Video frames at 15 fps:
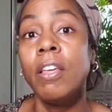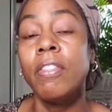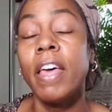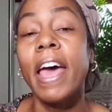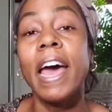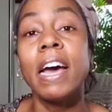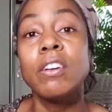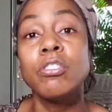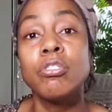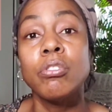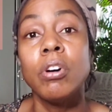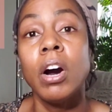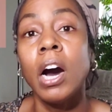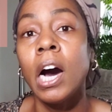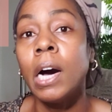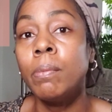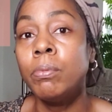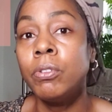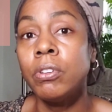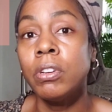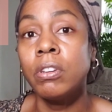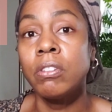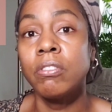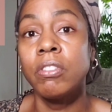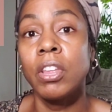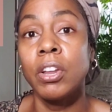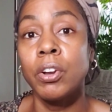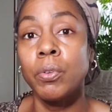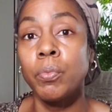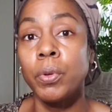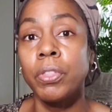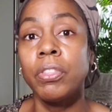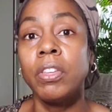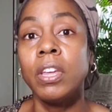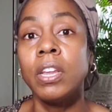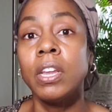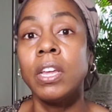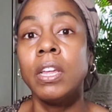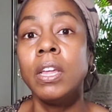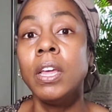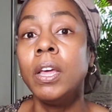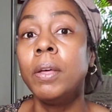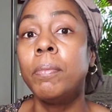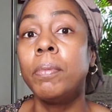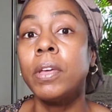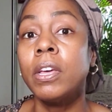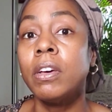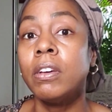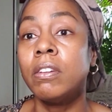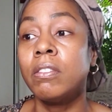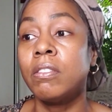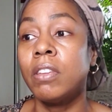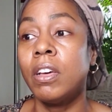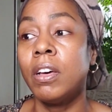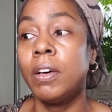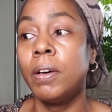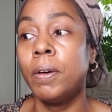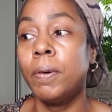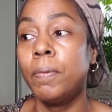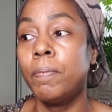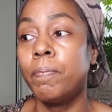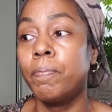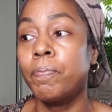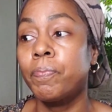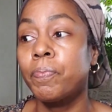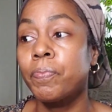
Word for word: the actual objects that are within it because, um,